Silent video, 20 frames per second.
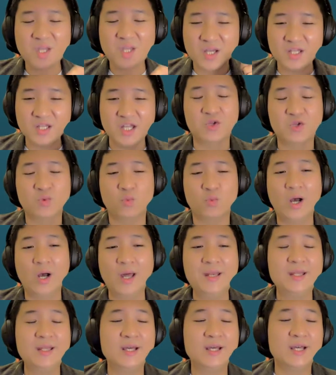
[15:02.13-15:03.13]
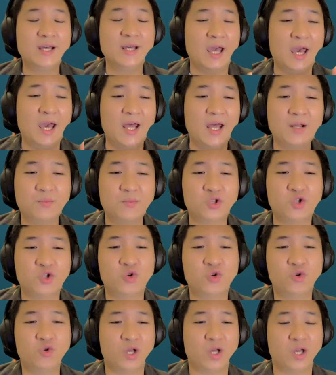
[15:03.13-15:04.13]
that's one. And number
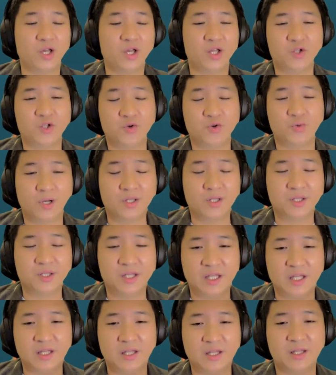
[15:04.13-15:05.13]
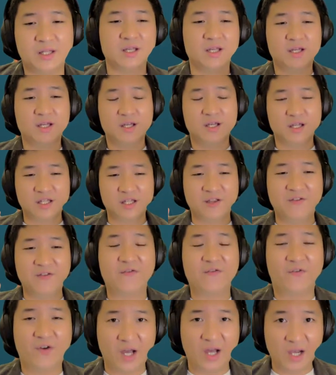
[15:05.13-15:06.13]
two is you must
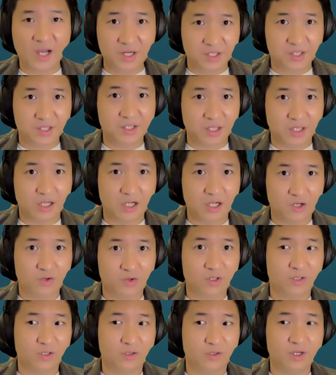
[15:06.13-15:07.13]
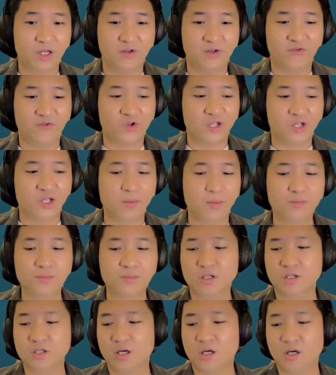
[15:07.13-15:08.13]
define the scenario clearly. For
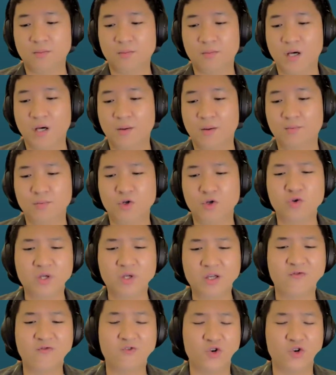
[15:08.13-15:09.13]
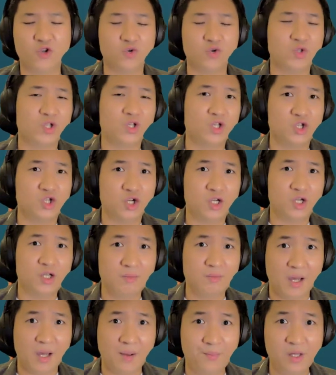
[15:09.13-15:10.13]
example, I'm looking for user journey
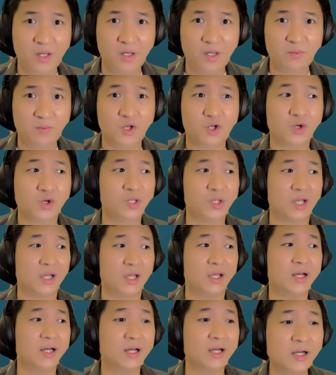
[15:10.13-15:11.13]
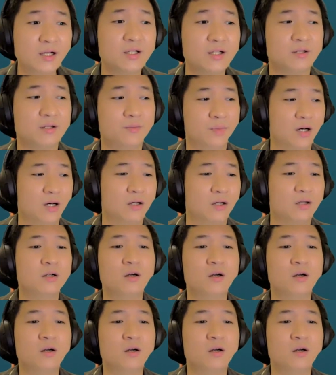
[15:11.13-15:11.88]
mapping because I heard about